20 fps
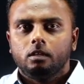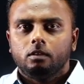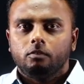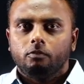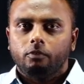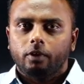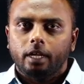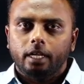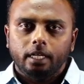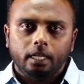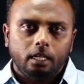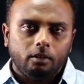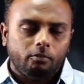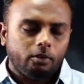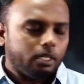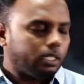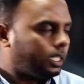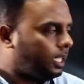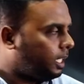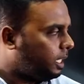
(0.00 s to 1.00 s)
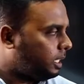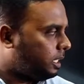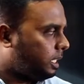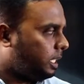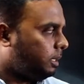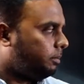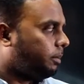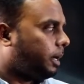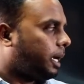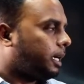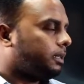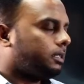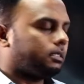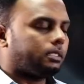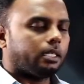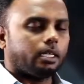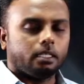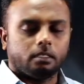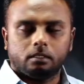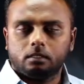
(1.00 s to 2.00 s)
Whenever there is
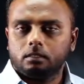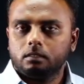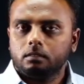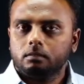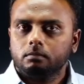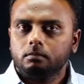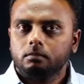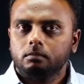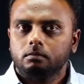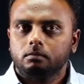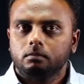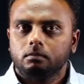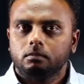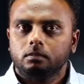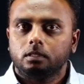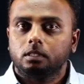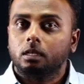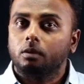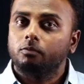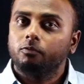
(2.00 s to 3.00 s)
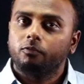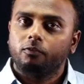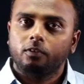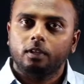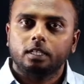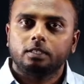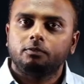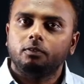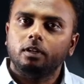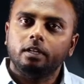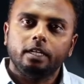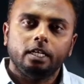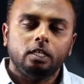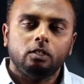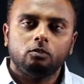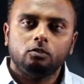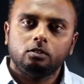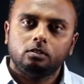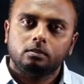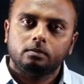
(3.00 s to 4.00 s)
demagnetize, some flux will
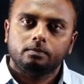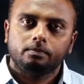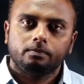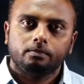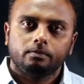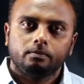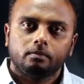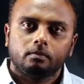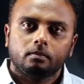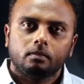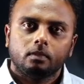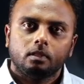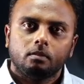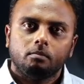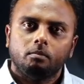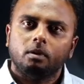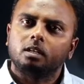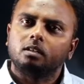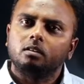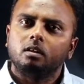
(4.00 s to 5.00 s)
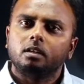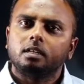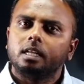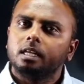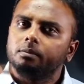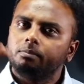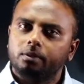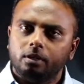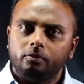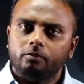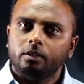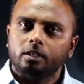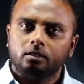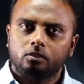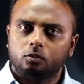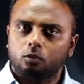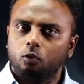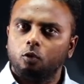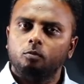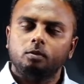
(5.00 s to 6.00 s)
reduce, but not like previous
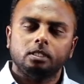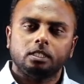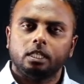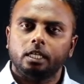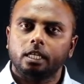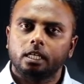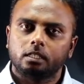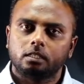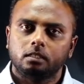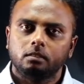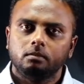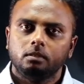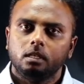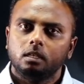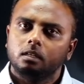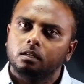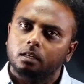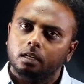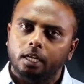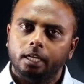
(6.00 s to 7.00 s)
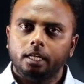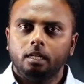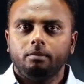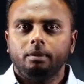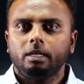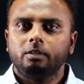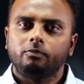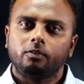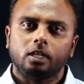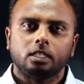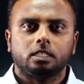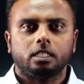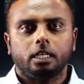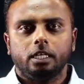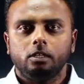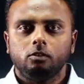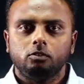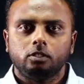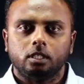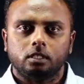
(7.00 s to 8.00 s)
so much reduction, little bit flux
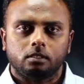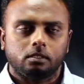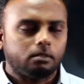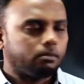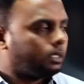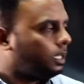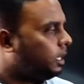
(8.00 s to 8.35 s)
reduces.